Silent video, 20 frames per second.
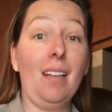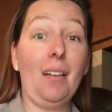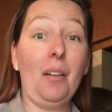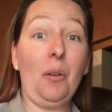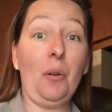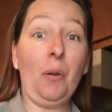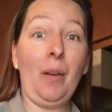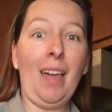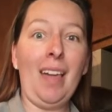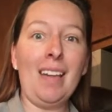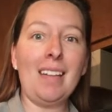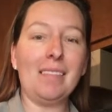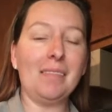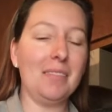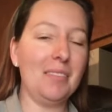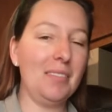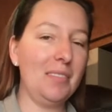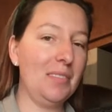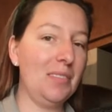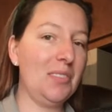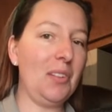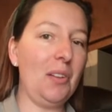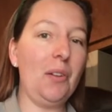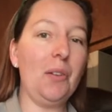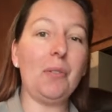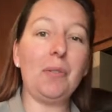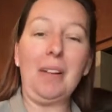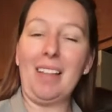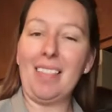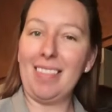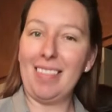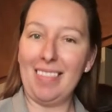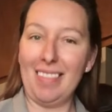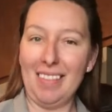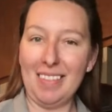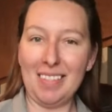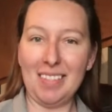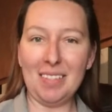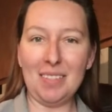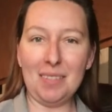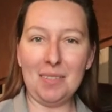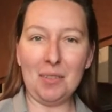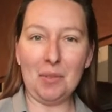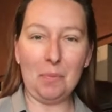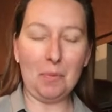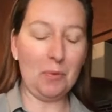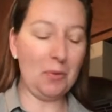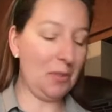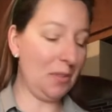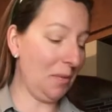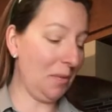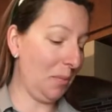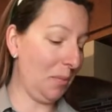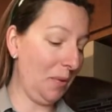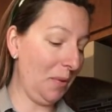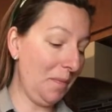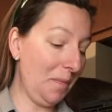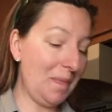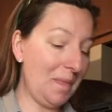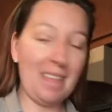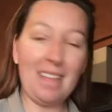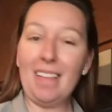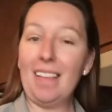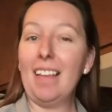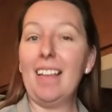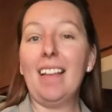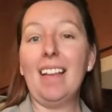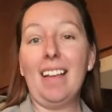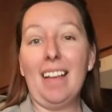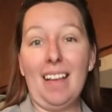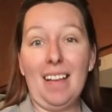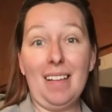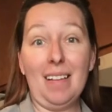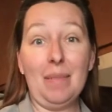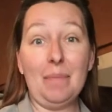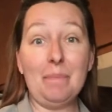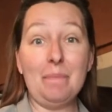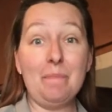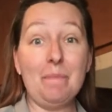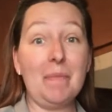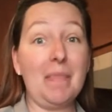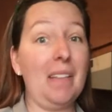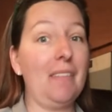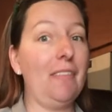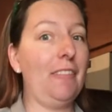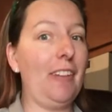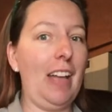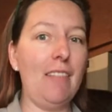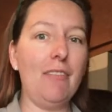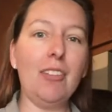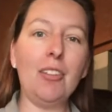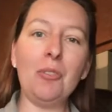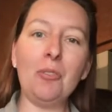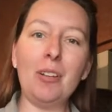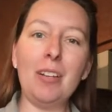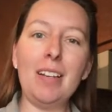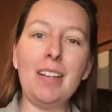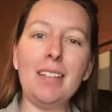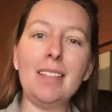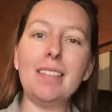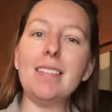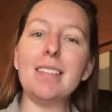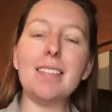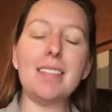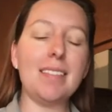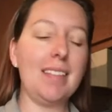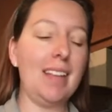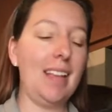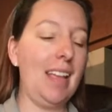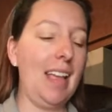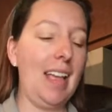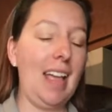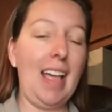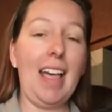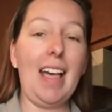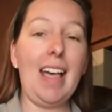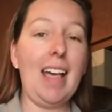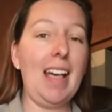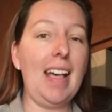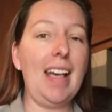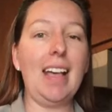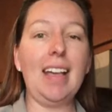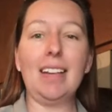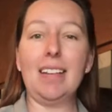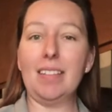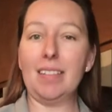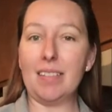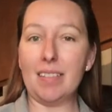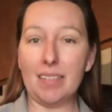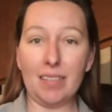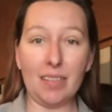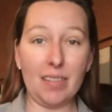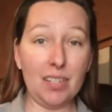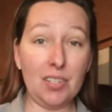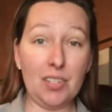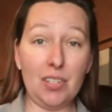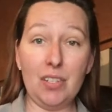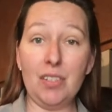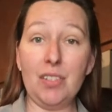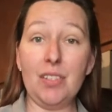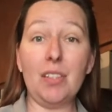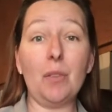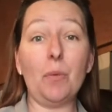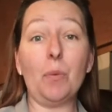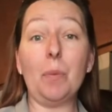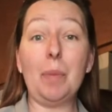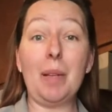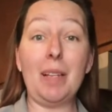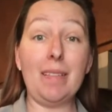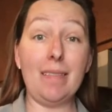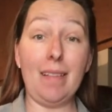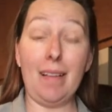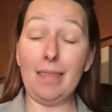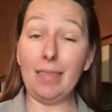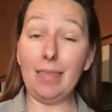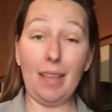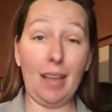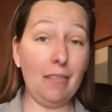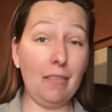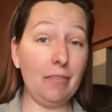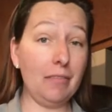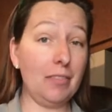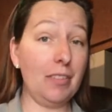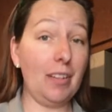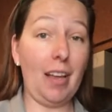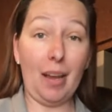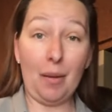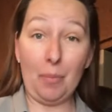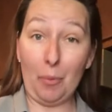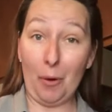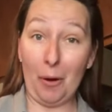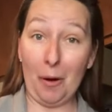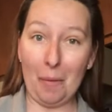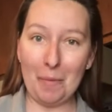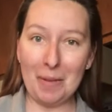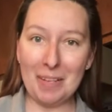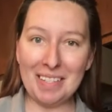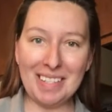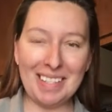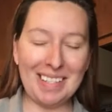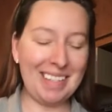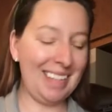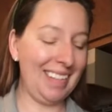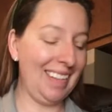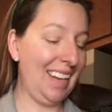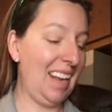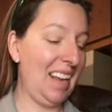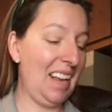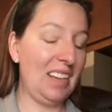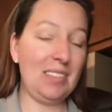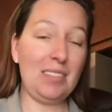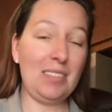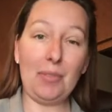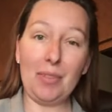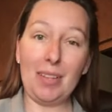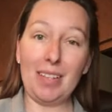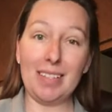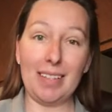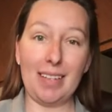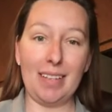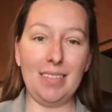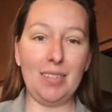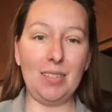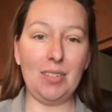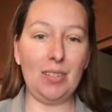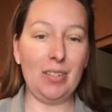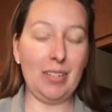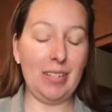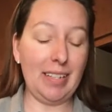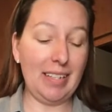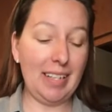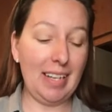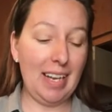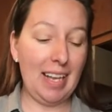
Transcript: Okay, so this is super simple. 5 ingredients, and it's delicious. There will be none left, I promise. So let's get started.